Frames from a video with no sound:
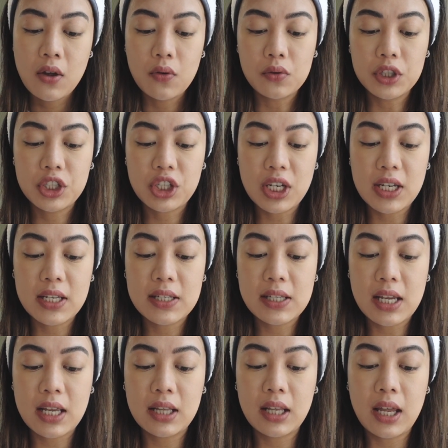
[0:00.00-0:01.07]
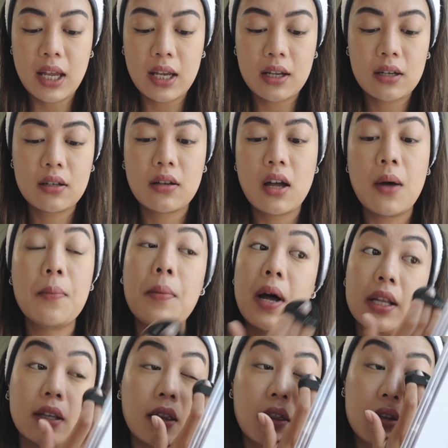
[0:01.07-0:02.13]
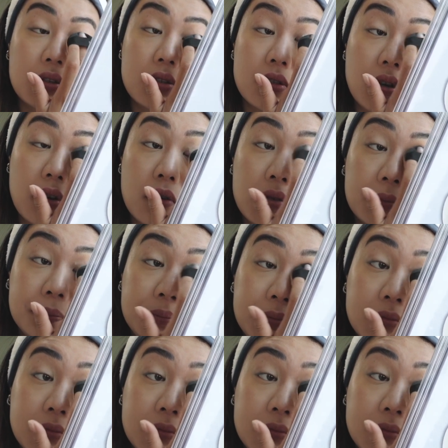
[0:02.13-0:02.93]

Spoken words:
which is in like a month. So